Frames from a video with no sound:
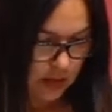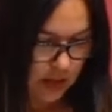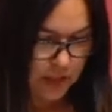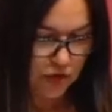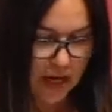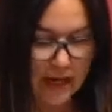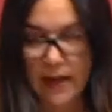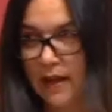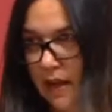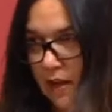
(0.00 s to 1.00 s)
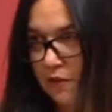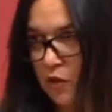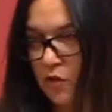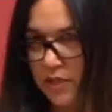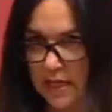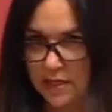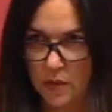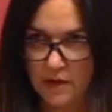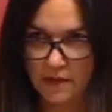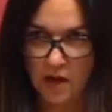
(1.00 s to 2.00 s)
Australia, of course, has
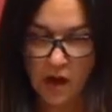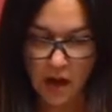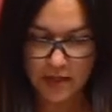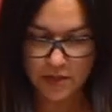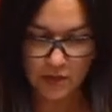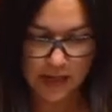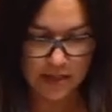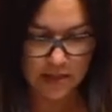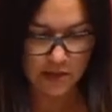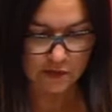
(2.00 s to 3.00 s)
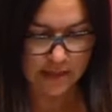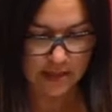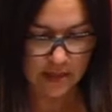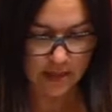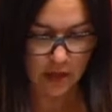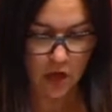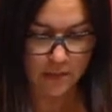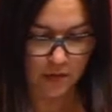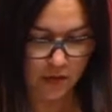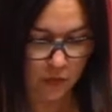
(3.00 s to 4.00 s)
one of the highest rates of
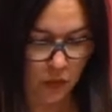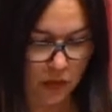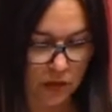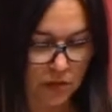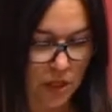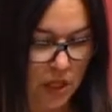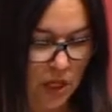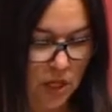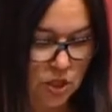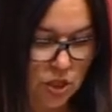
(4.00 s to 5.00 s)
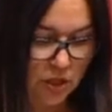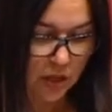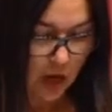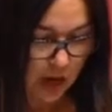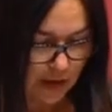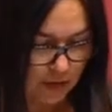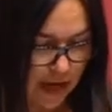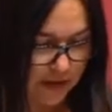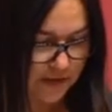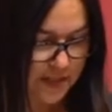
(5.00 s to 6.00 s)
mesothelioma in the world due to the high
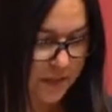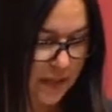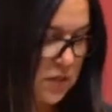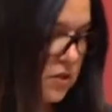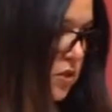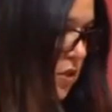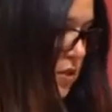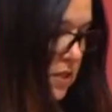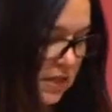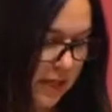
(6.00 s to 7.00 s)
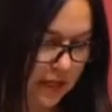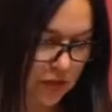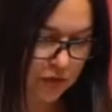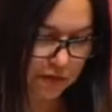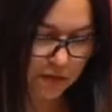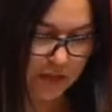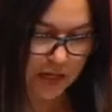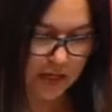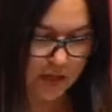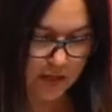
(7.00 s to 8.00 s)
rate of asbestos use in the country for
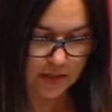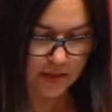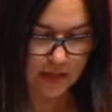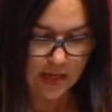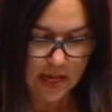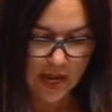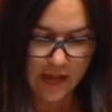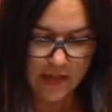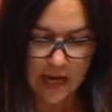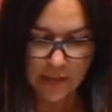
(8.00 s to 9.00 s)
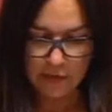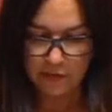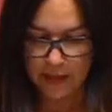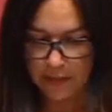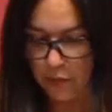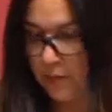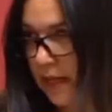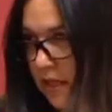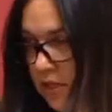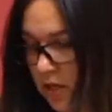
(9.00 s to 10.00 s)
many years, and the number of people
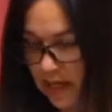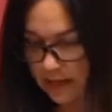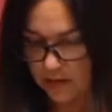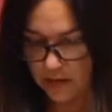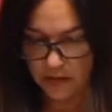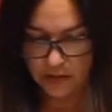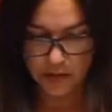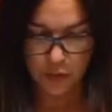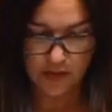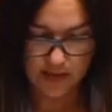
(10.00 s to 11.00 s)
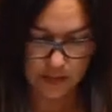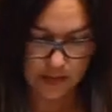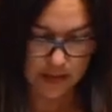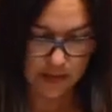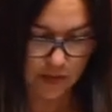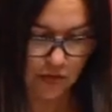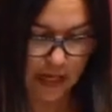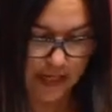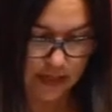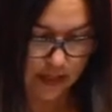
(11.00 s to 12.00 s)
being diagnosed with
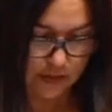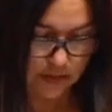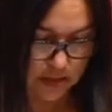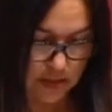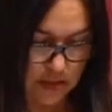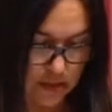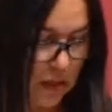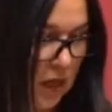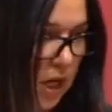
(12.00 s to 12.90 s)
asbestos-related illnesses